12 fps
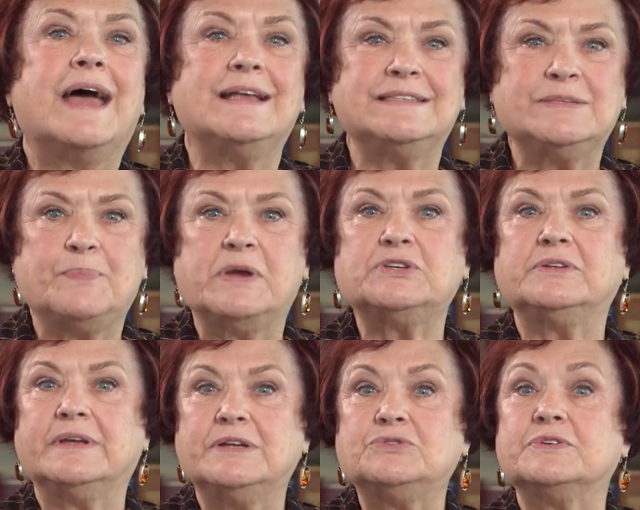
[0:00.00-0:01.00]
and
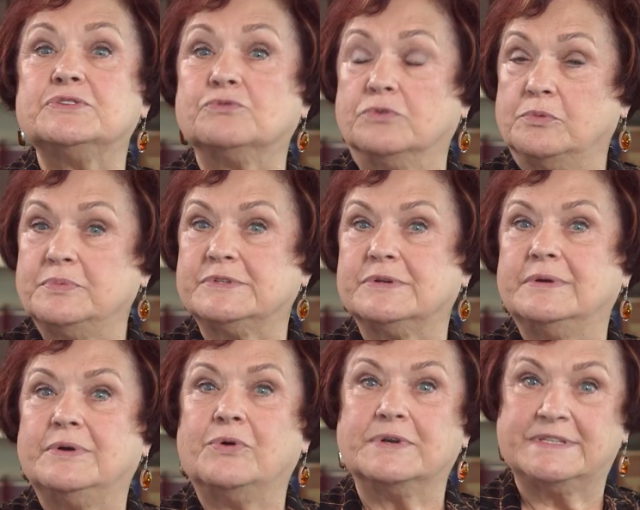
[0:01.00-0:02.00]
special interest groups,
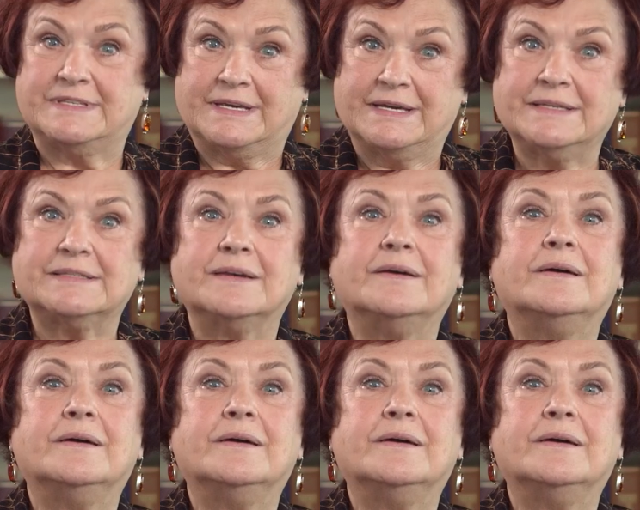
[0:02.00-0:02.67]
or SIGs,